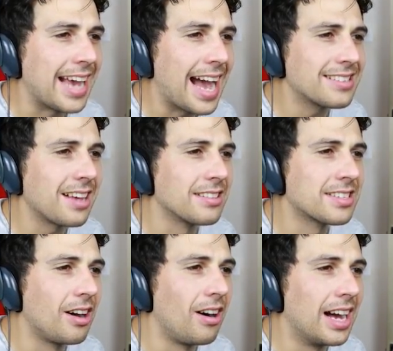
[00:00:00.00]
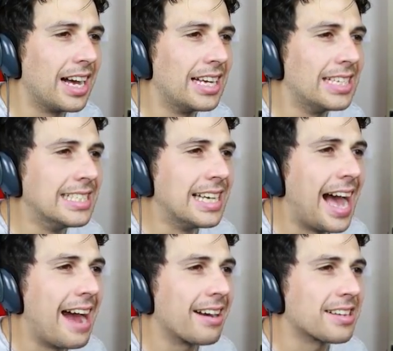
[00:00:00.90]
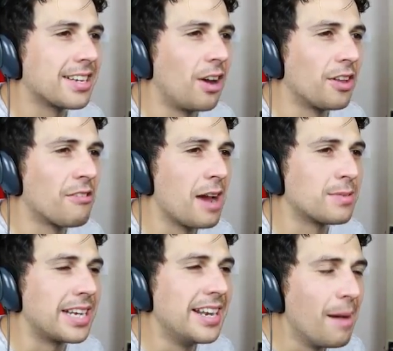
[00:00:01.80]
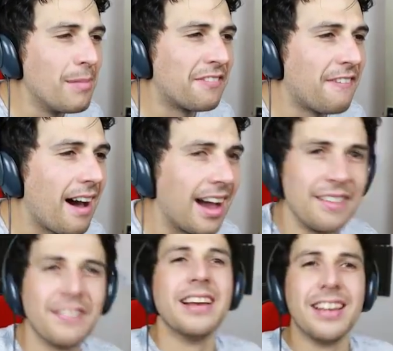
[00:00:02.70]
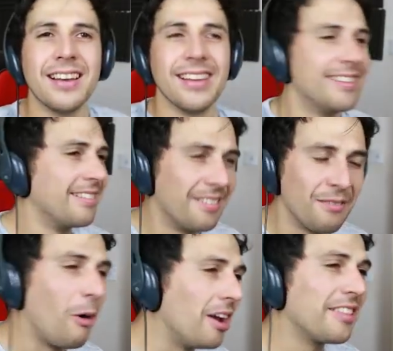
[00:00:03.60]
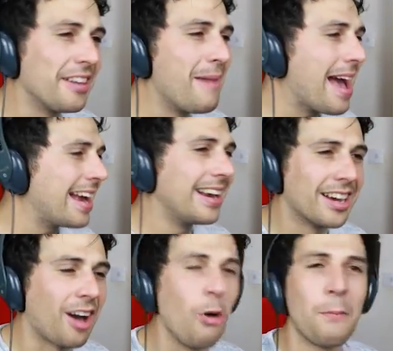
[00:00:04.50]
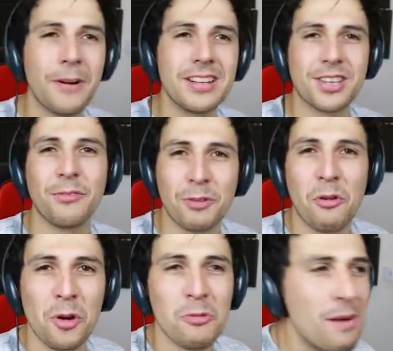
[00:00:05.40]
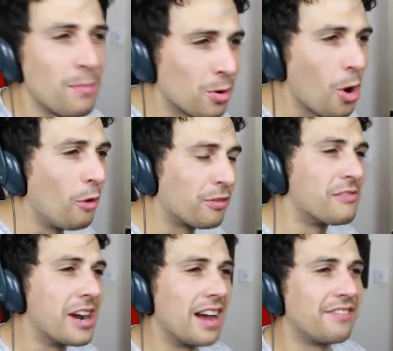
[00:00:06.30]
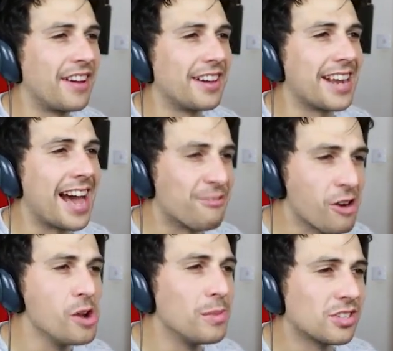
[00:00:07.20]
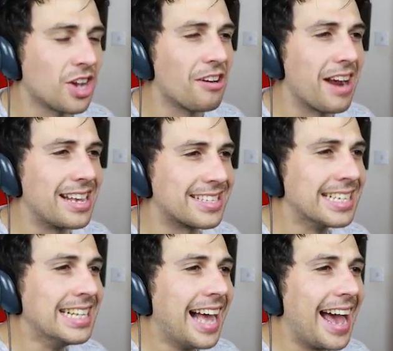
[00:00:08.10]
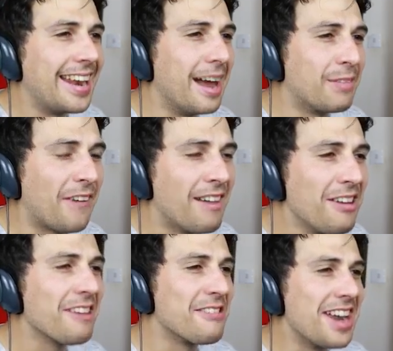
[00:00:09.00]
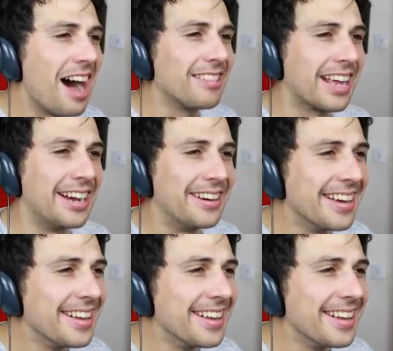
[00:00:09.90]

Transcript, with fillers: Hazard's got uh, Eriksen on the ropes, and at number five, one of the main culprits of the Royal Rumble call from Rio Ferdinand, Roman Torres, and at number five, look at Ronaldo.